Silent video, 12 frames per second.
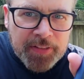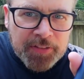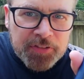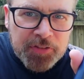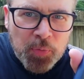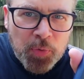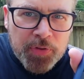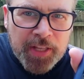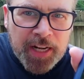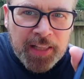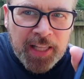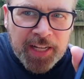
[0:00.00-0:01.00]
This is the one that
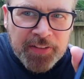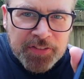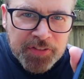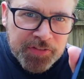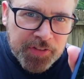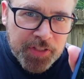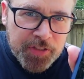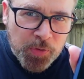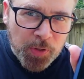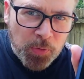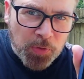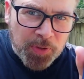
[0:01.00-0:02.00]
I like. This is the
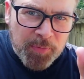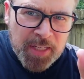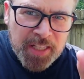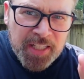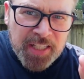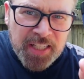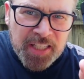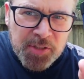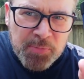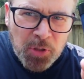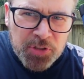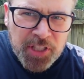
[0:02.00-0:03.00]
controller, the
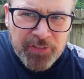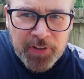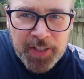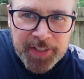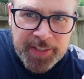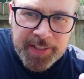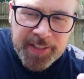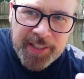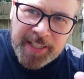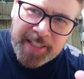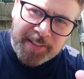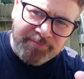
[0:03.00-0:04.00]
Multifun,
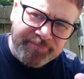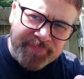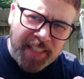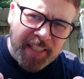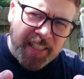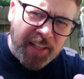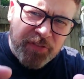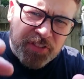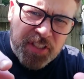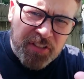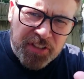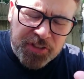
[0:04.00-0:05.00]
and if you
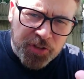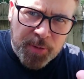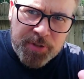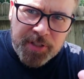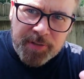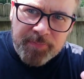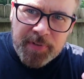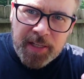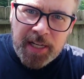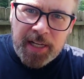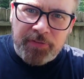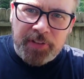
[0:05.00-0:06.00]
see in the description,
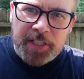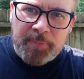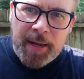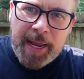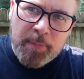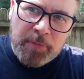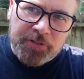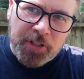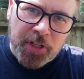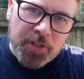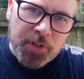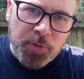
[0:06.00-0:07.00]
I've linked my
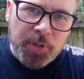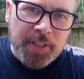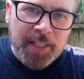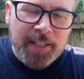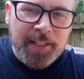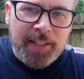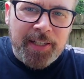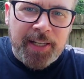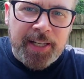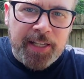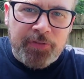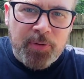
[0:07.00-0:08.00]
Amazon to it,
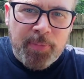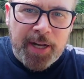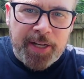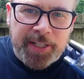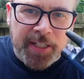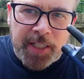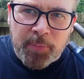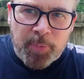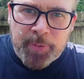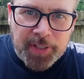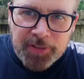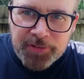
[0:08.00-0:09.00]
and if you buy it, I get a couple
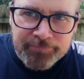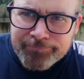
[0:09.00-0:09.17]
pennies.